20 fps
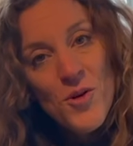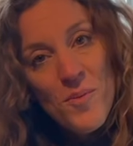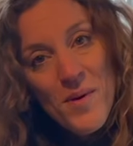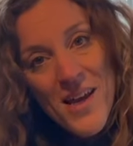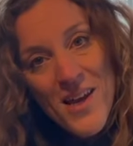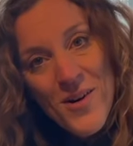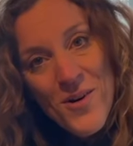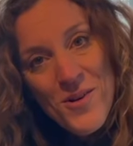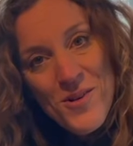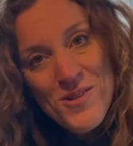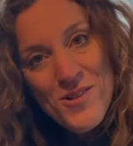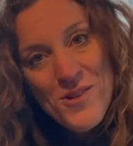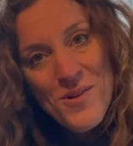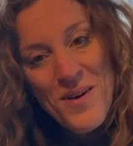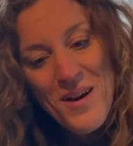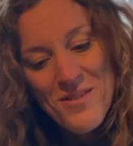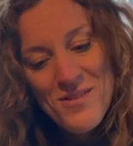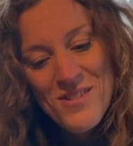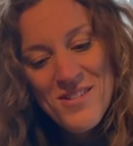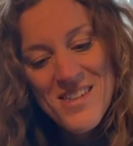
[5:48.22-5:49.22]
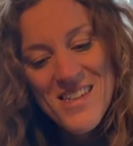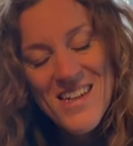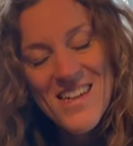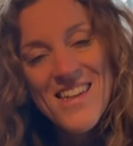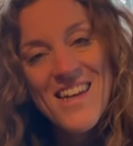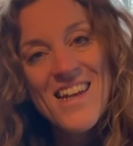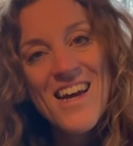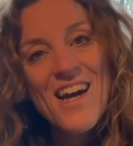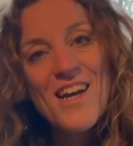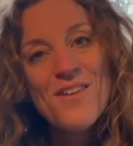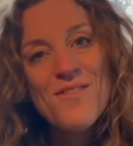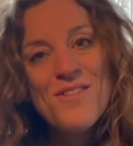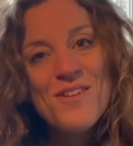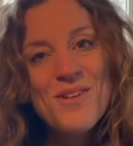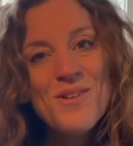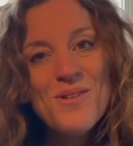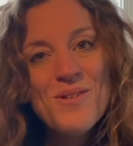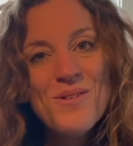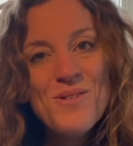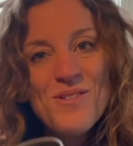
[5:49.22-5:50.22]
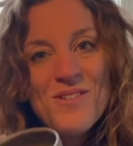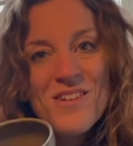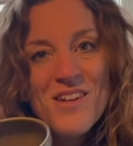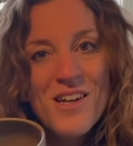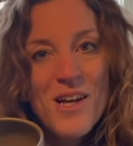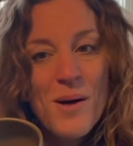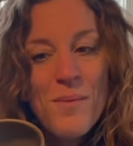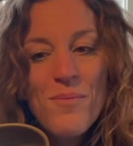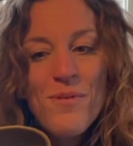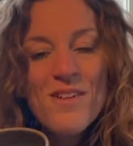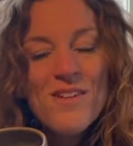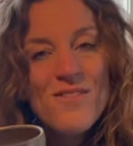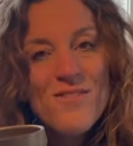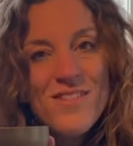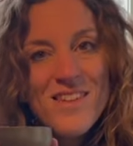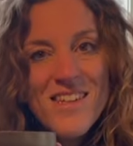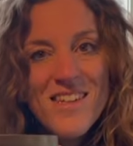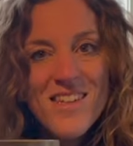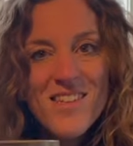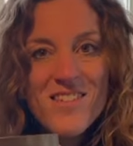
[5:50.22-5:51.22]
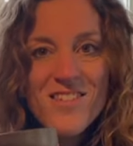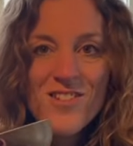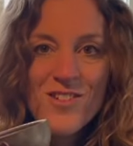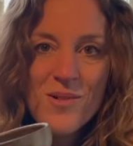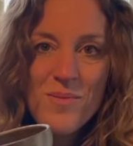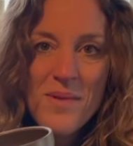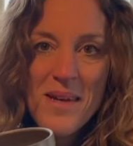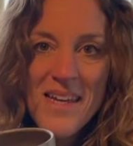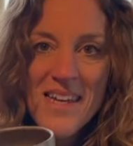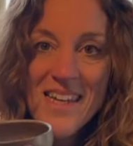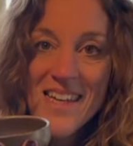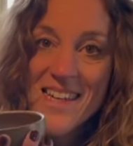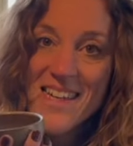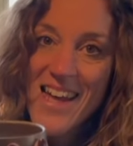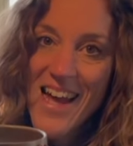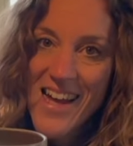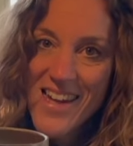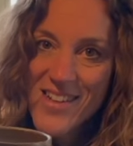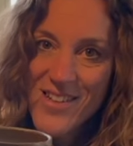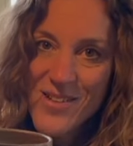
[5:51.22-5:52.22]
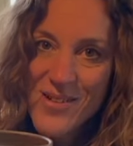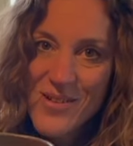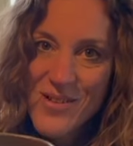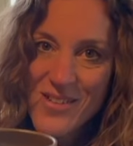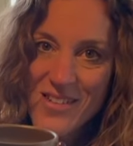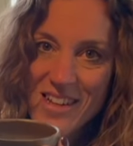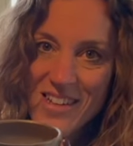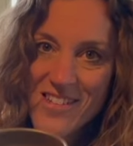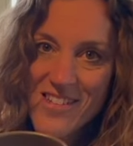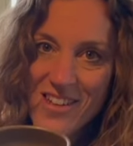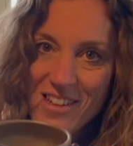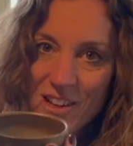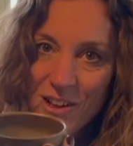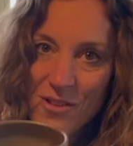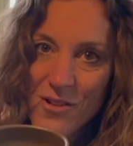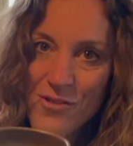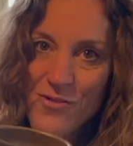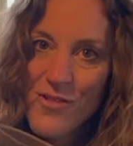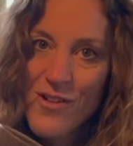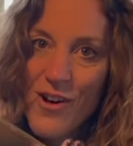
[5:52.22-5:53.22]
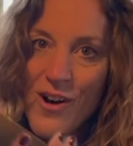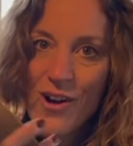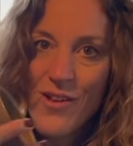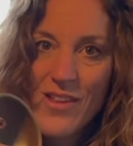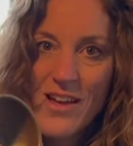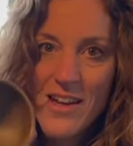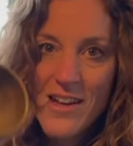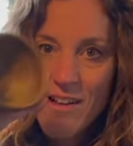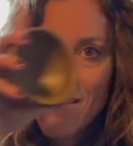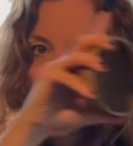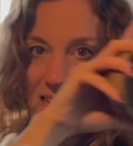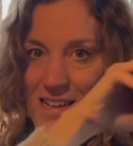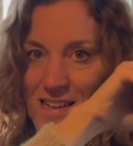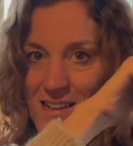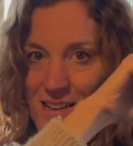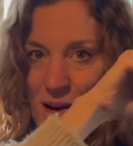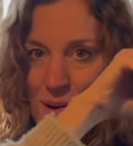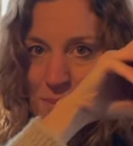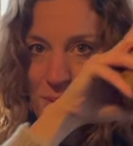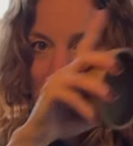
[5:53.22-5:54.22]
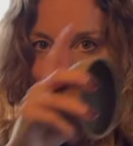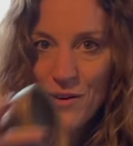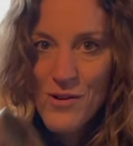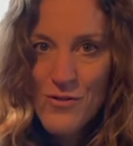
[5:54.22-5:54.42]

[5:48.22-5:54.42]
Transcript: may also have seen that I've used a couple of these to make candles. That's another vlog that I'll link up here